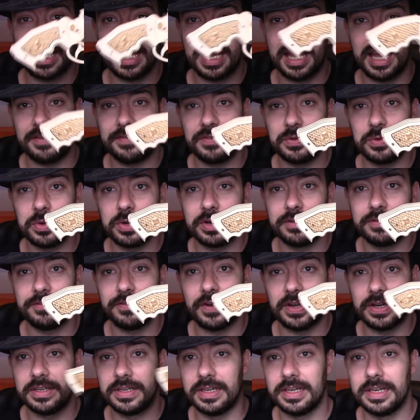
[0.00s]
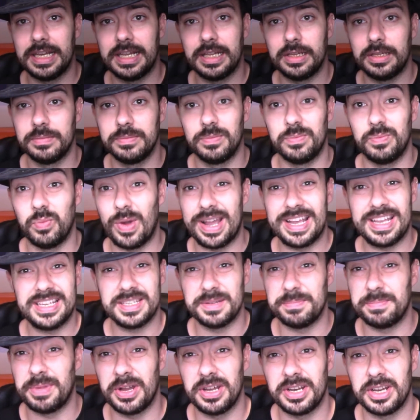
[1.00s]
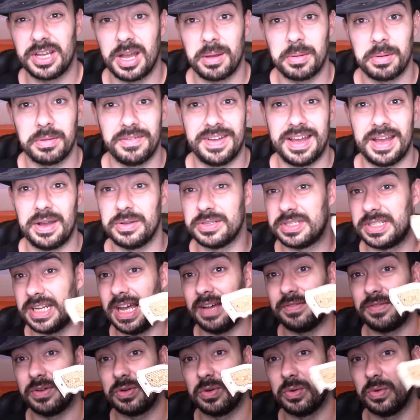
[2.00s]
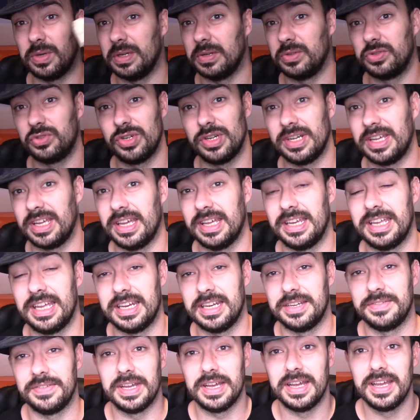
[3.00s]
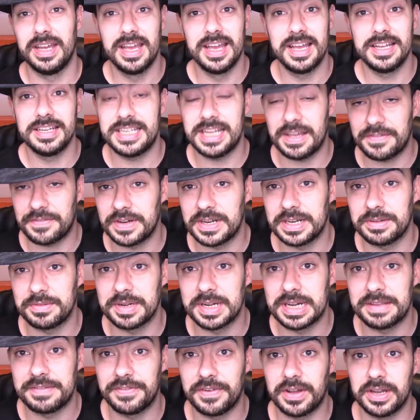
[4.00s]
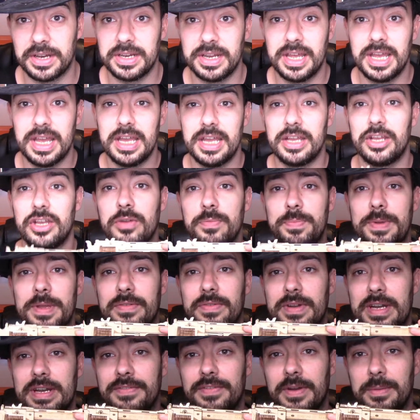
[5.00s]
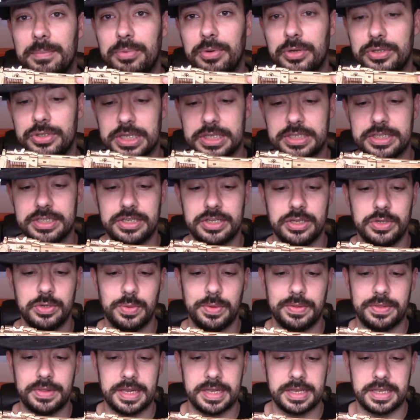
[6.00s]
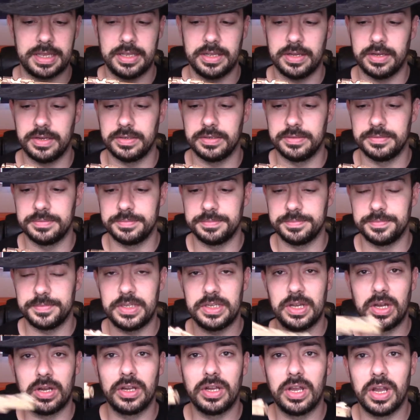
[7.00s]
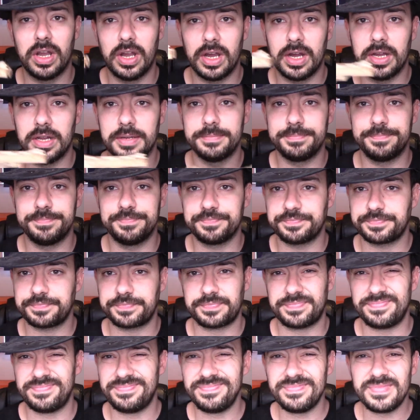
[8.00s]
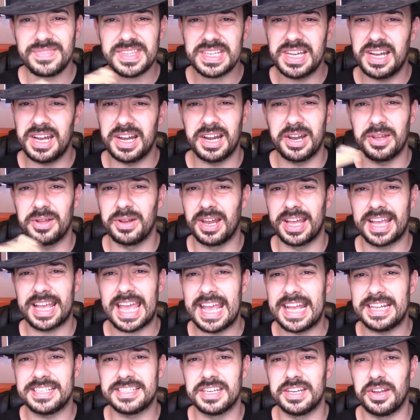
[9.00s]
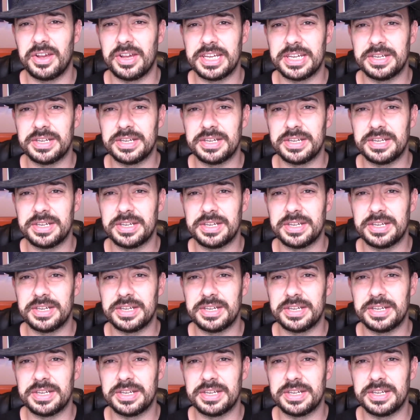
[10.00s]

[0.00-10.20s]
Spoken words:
If you want a fun little way to burn a couple of hours and have a cool little drink at the end of it, definitely really fun. Could be a really fun project to do with like a younger, I don't know, like 8 to 9